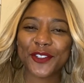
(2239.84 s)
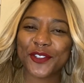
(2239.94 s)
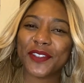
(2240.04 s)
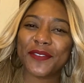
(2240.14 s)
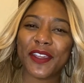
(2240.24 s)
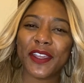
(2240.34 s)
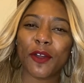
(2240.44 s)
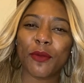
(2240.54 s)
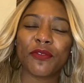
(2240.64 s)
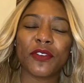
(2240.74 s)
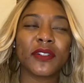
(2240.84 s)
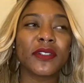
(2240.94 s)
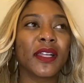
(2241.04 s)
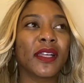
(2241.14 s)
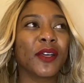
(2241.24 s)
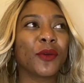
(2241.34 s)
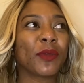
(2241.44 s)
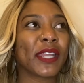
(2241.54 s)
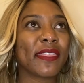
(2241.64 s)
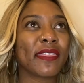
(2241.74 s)
actually very hopeful
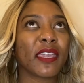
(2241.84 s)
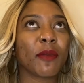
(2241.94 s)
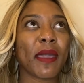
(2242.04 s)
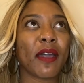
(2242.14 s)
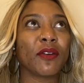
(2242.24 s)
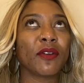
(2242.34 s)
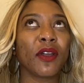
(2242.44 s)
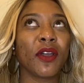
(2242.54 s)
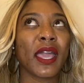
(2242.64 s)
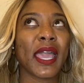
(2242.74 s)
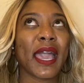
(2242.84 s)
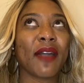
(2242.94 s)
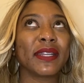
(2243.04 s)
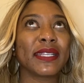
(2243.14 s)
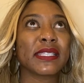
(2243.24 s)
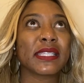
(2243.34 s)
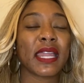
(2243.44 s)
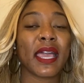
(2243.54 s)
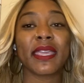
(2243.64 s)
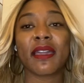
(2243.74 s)
when I think about how it is
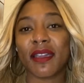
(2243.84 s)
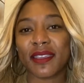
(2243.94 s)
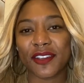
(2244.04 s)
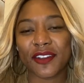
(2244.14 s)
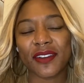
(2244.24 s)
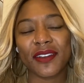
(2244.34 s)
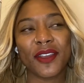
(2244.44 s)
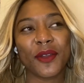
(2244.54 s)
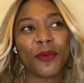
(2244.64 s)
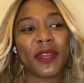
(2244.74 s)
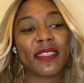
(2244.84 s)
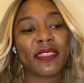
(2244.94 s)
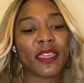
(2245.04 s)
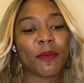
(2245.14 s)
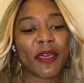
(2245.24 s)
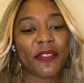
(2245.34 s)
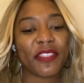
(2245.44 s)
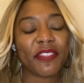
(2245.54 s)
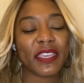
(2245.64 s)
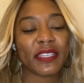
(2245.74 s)
that I got here, when I think
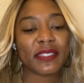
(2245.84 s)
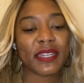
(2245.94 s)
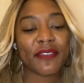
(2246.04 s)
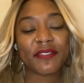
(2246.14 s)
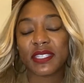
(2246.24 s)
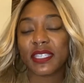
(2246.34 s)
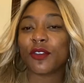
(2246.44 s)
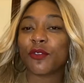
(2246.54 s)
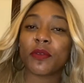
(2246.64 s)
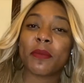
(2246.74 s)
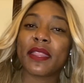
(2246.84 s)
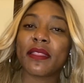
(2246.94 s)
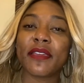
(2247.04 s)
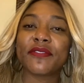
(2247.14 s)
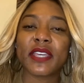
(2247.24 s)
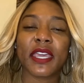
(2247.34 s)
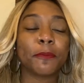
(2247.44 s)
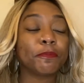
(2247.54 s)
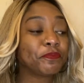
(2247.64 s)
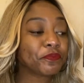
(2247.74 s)
about the things that I've seen over my
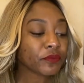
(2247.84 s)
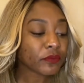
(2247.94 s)
lifetime.